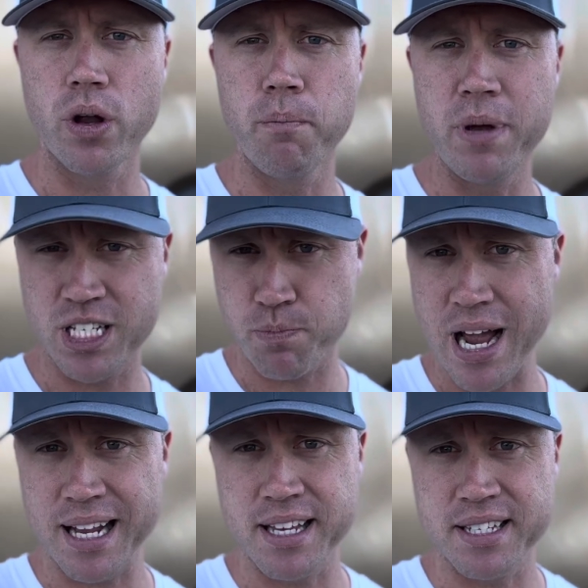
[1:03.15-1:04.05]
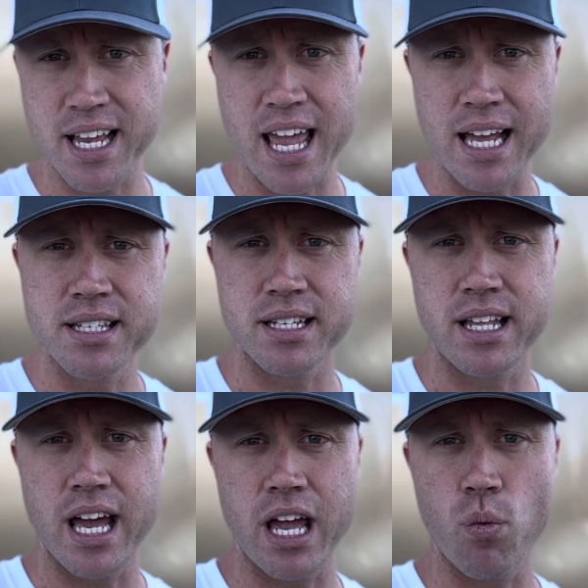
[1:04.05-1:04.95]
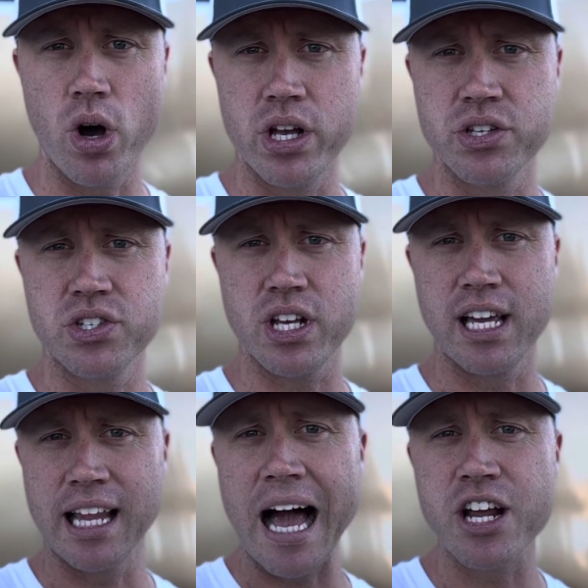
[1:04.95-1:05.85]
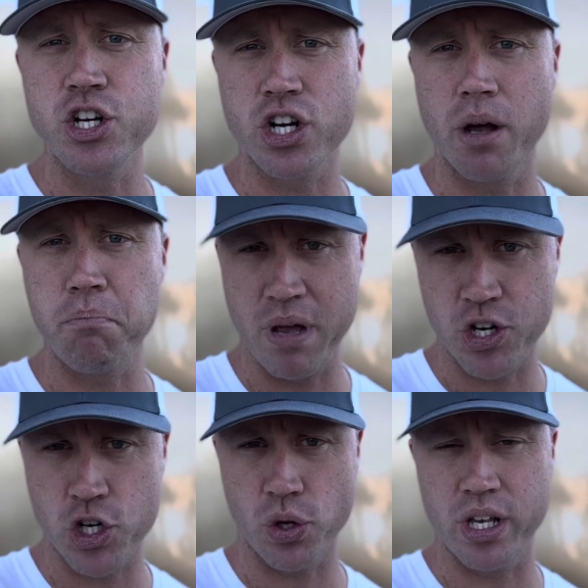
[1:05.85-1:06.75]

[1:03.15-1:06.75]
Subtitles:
missed practice again today was Elijah Mitchell.